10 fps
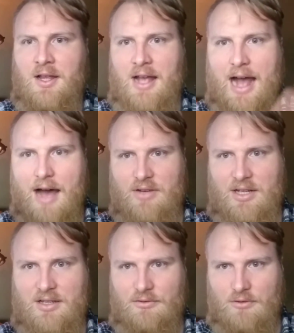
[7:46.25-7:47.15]
having
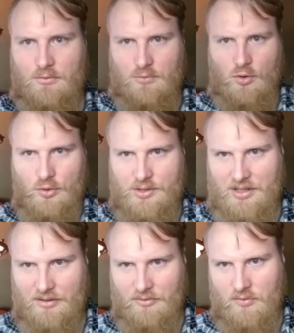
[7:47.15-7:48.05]
different roles and
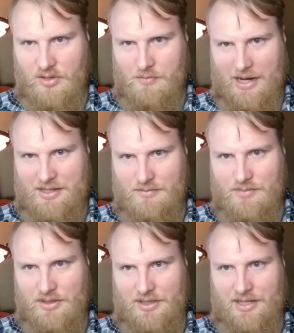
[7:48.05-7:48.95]
different
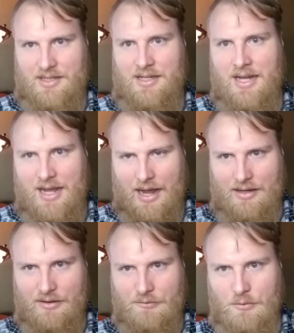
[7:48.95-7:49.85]
responsibilities and
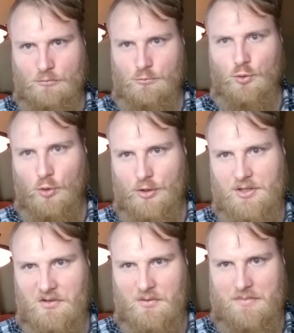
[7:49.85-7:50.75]
different
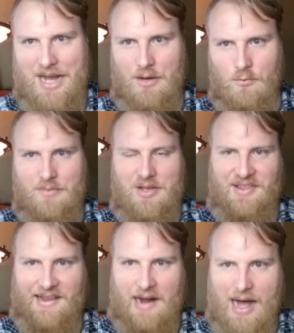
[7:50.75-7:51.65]
rules for men and women
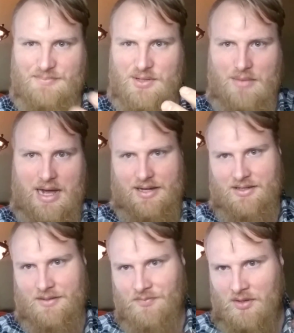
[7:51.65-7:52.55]
that
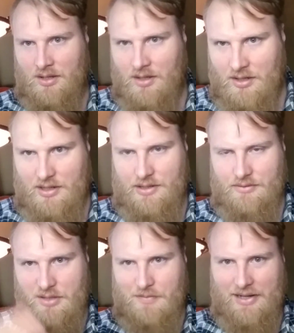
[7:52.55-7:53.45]
optimize the
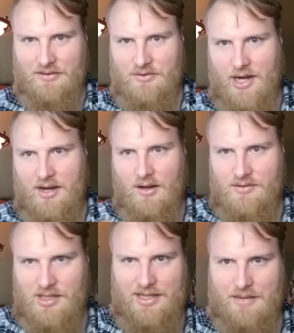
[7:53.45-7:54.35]
respective
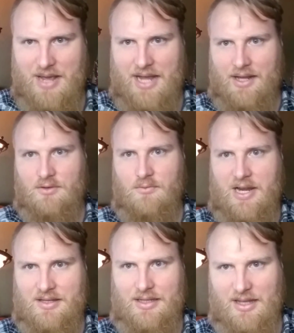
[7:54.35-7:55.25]
trade-offs that they make in the
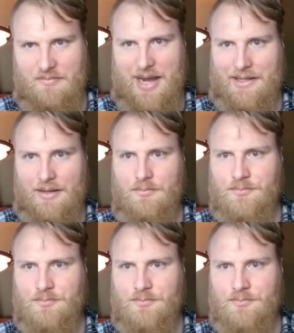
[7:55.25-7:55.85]
ways that they make them.